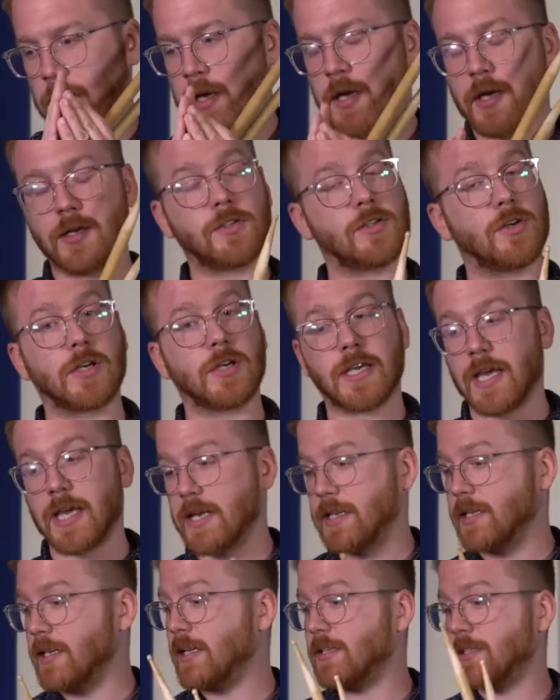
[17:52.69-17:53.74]
And so again,
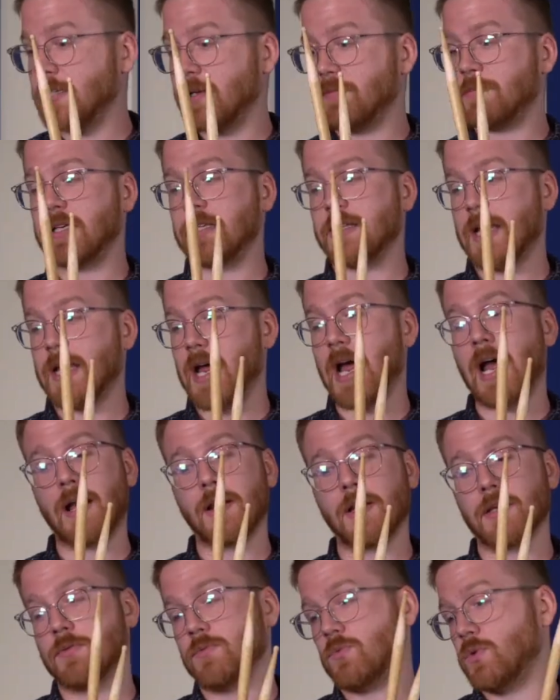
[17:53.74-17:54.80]
that's something that
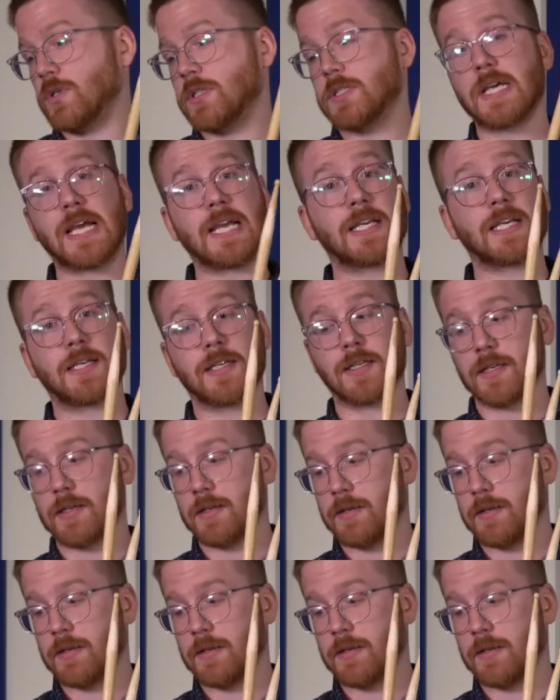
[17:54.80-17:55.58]
I would take